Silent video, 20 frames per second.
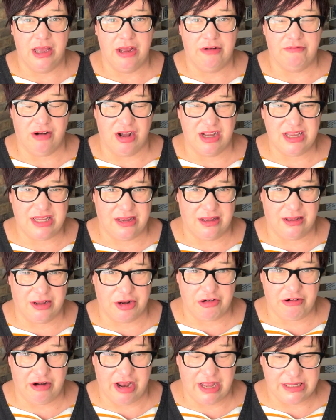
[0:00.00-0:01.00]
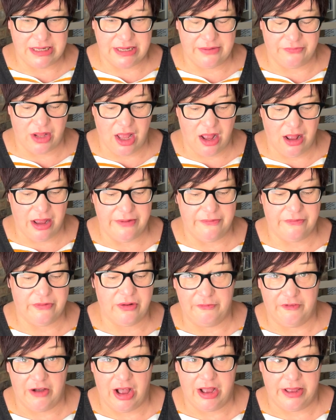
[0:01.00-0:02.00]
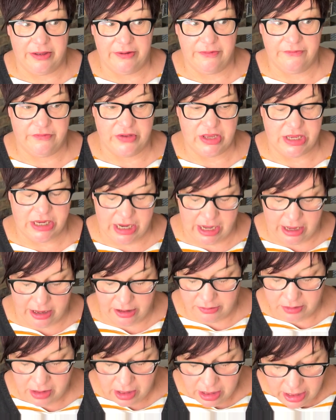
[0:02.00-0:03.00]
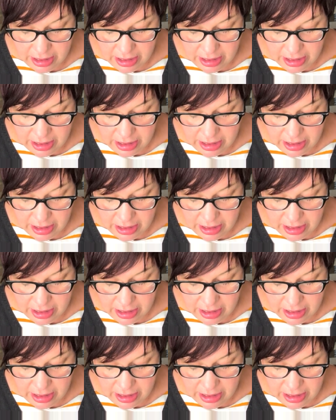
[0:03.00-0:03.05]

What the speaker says: writing and creative life via video.